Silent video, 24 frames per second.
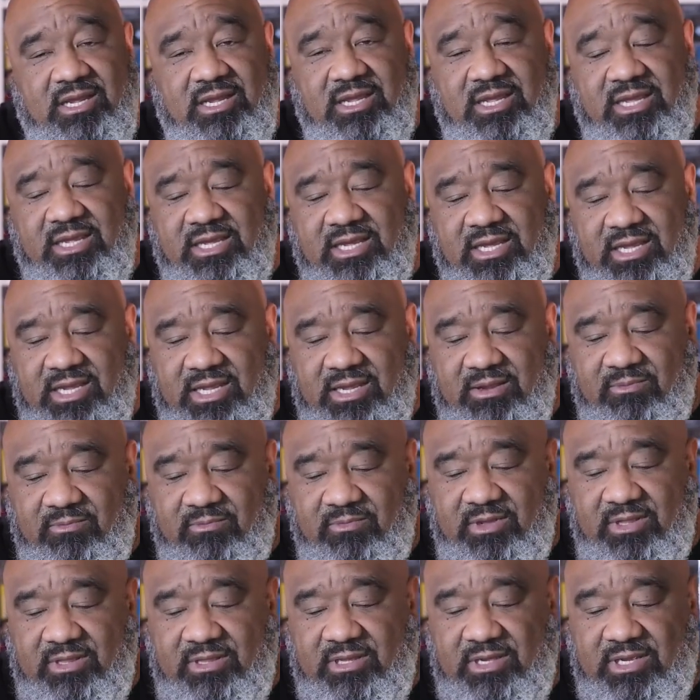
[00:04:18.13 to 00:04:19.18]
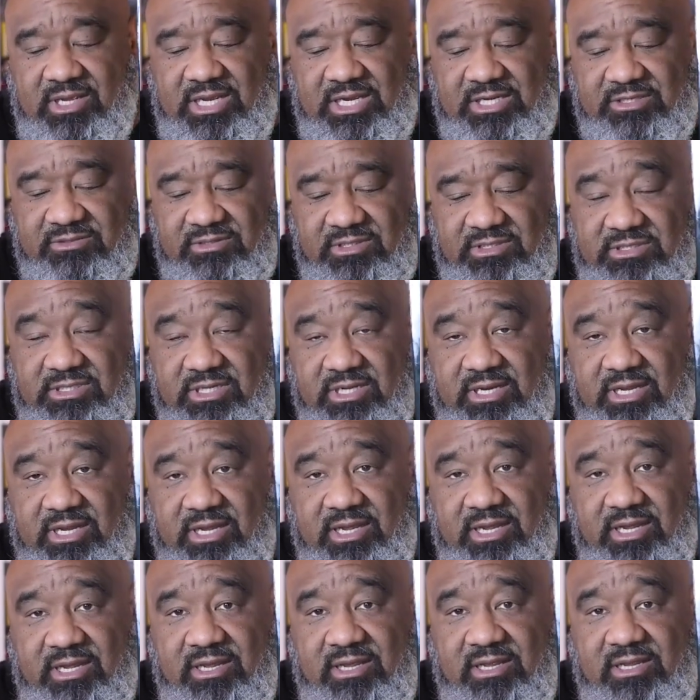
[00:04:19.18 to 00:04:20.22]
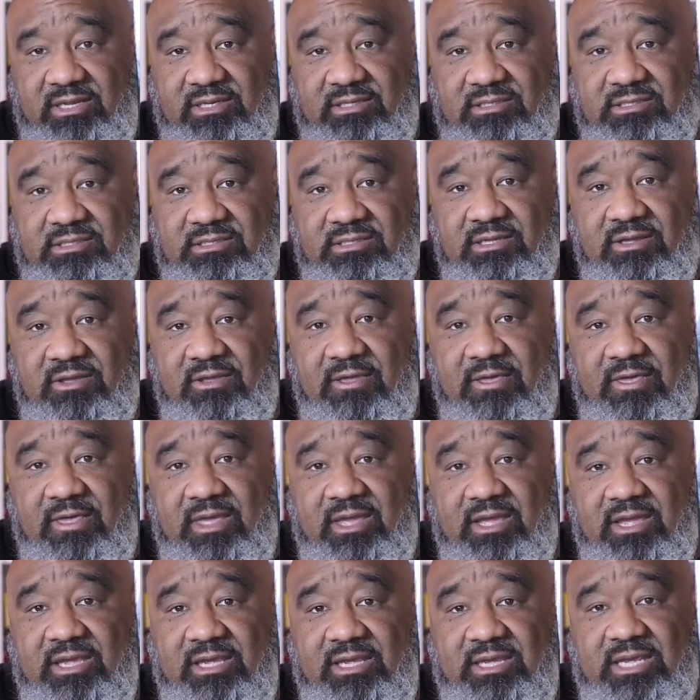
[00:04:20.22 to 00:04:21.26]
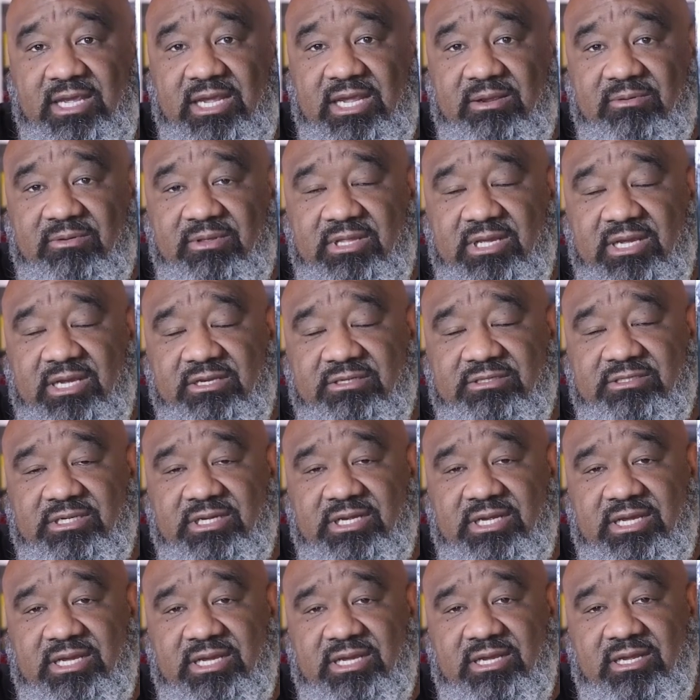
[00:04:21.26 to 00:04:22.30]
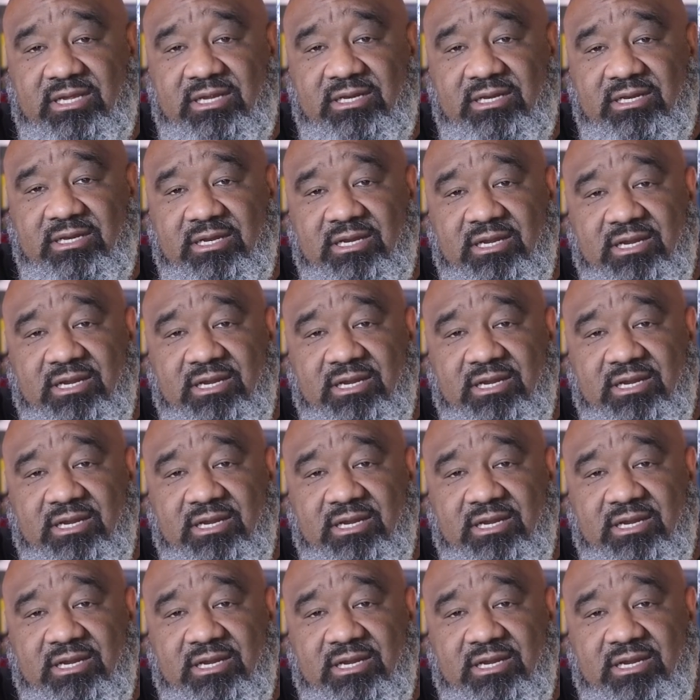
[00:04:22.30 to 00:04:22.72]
He came with an extra set of hands. He came with an extra head.